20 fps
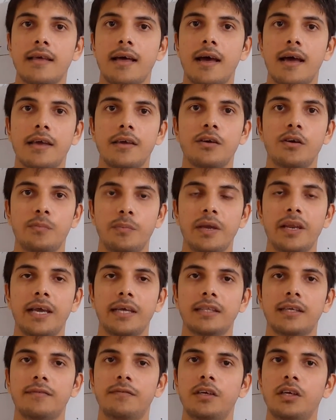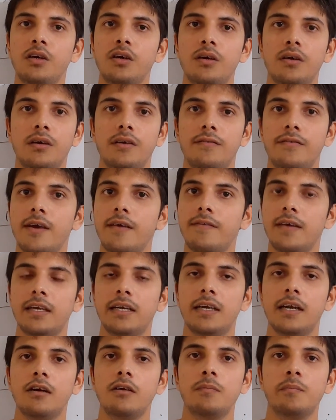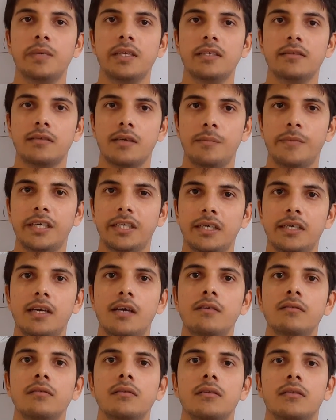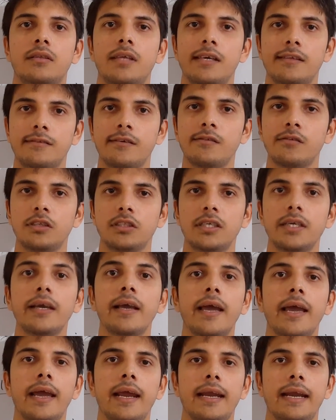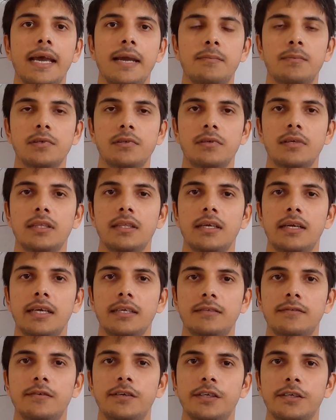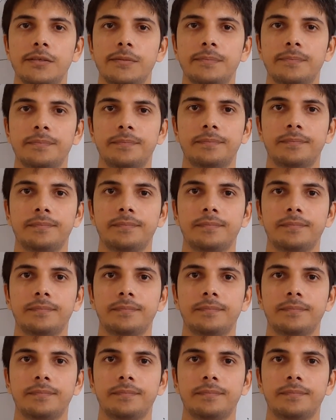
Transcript: I hope you like the video. If you have any doubt, please comment it down. Thanks for watching, and I will see you in the next video.